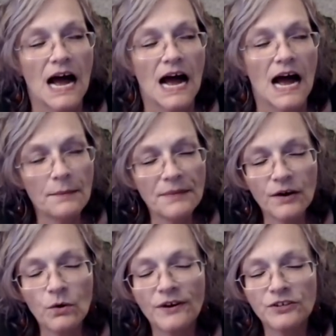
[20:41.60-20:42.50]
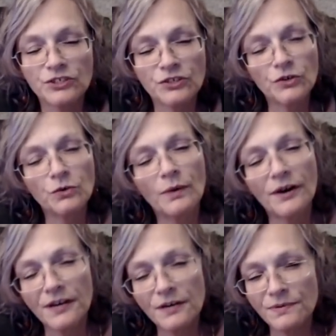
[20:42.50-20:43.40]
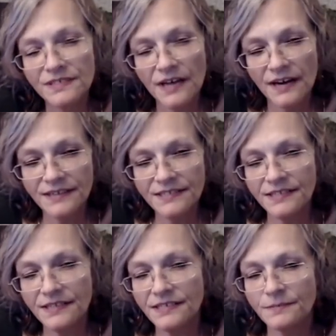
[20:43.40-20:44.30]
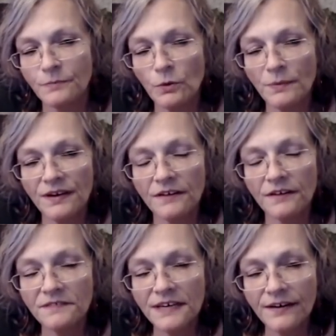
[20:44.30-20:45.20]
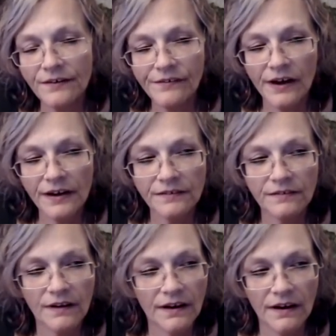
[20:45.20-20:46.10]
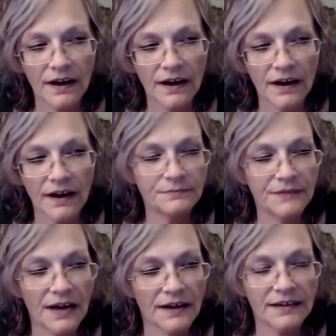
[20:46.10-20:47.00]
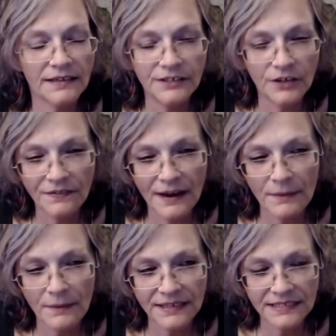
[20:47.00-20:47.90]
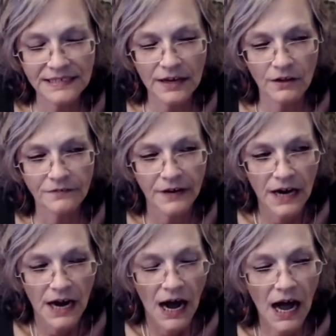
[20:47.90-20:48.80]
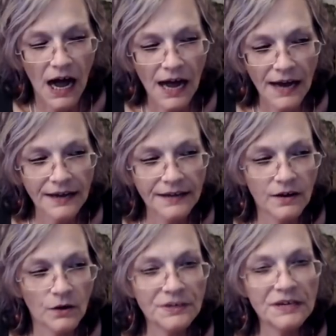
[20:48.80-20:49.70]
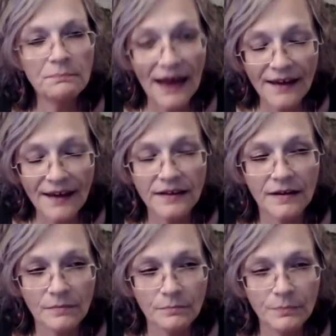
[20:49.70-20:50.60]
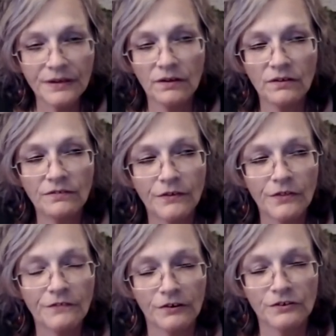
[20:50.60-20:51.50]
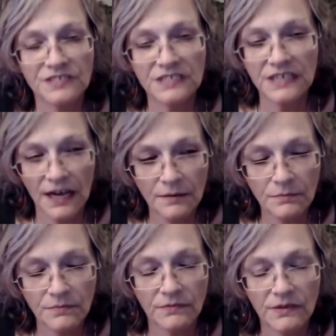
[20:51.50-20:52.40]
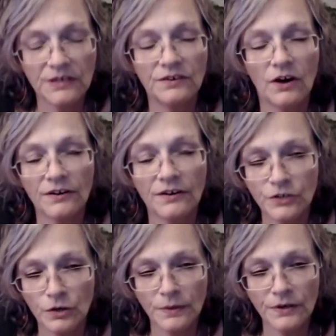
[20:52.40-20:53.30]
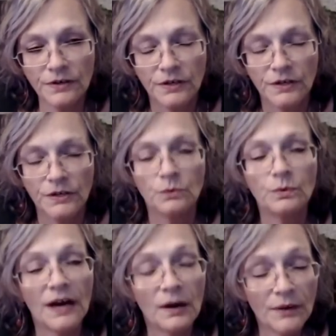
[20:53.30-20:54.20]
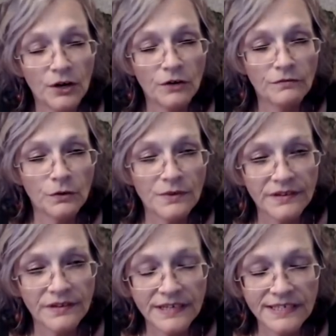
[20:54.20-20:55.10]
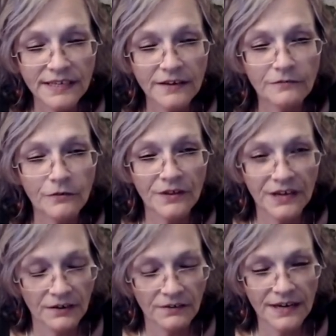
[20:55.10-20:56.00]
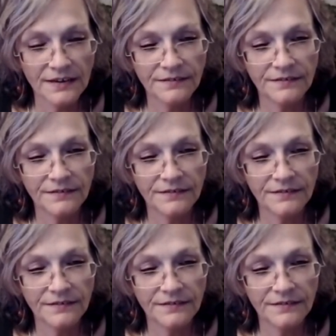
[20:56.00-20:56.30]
I'm not quite sure where he resides in this moment of now. I, I I'm not clear on that myself. I only met Bill for the first time in October when I went over with Lisa for the hearing